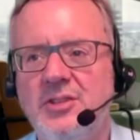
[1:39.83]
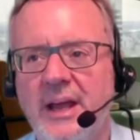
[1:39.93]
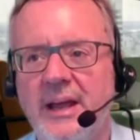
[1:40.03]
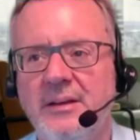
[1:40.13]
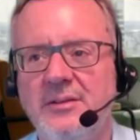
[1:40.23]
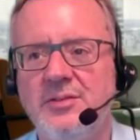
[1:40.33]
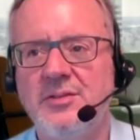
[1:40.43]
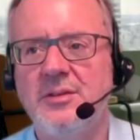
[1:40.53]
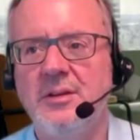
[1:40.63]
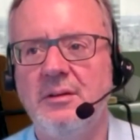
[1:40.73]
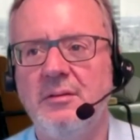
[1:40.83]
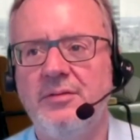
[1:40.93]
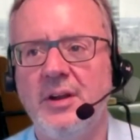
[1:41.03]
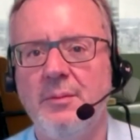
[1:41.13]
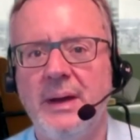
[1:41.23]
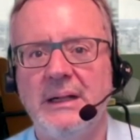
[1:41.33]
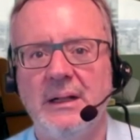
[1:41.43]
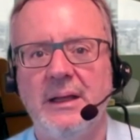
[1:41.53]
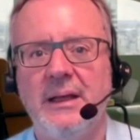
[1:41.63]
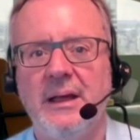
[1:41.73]
changed
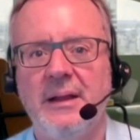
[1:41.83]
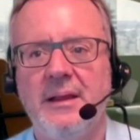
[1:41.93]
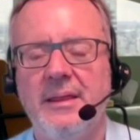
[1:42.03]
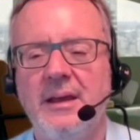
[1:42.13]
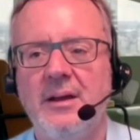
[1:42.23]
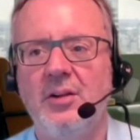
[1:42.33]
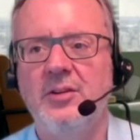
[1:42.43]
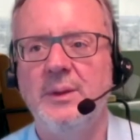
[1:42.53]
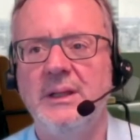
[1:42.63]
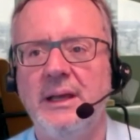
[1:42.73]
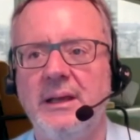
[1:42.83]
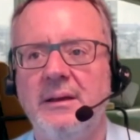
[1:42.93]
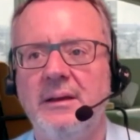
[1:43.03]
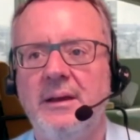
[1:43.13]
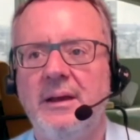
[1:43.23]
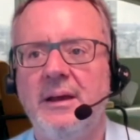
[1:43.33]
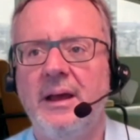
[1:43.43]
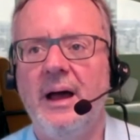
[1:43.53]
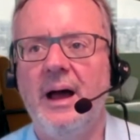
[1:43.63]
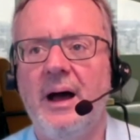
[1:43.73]
fundamentally. I, th I think ultimately
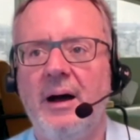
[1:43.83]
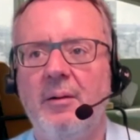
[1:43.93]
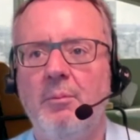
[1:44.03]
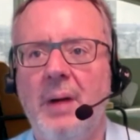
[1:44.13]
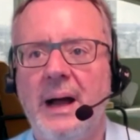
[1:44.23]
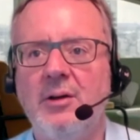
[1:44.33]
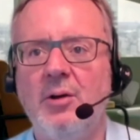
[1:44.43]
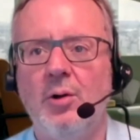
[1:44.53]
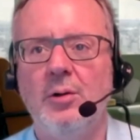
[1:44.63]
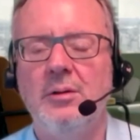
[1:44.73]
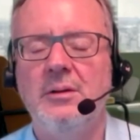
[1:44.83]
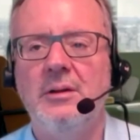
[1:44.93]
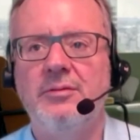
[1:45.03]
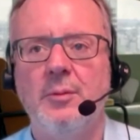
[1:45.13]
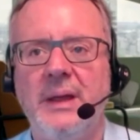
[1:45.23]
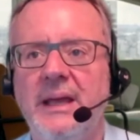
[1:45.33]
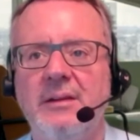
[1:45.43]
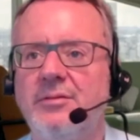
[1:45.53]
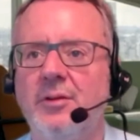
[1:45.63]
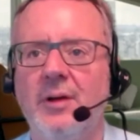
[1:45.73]
uh, my goal for me
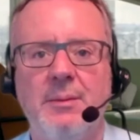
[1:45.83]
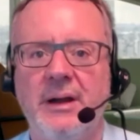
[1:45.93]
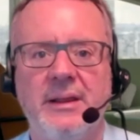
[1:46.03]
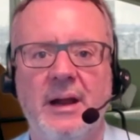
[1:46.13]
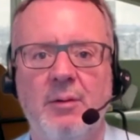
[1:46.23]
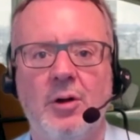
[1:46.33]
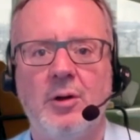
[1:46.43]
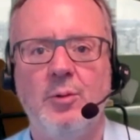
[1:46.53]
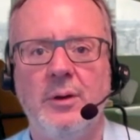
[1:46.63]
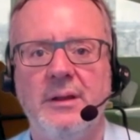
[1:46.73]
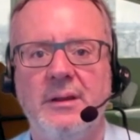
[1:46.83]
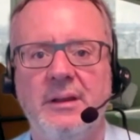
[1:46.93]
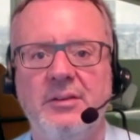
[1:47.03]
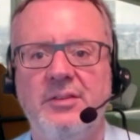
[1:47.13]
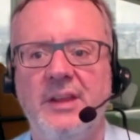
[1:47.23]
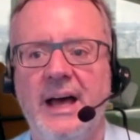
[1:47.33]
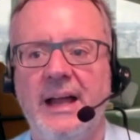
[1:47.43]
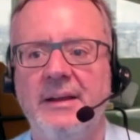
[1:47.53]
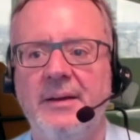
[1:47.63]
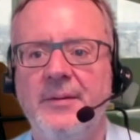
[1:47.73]
and for anybody that I work with is
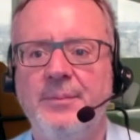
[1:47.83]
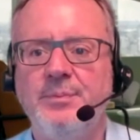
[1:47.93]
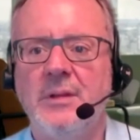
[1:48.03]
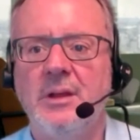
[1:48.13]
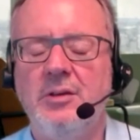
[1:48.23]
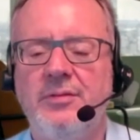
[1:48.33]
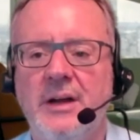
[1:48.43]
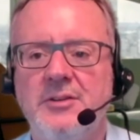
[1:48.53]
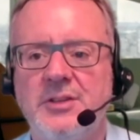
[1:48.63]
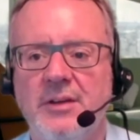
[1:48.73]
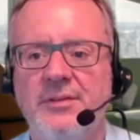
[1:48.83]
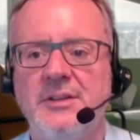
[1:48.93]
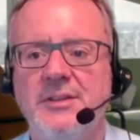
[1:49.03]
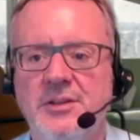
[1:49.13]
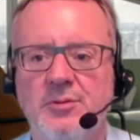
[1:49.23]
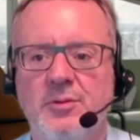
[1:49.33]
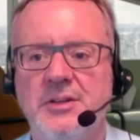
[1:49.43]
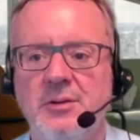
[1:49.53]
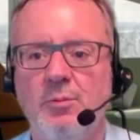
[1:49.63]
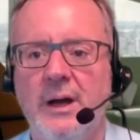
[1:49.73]
that you find yourself in a
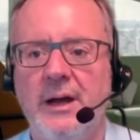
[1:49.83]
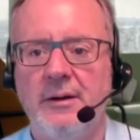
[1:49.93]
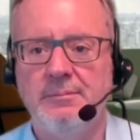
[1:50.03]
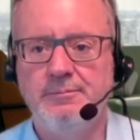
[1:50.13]
situation where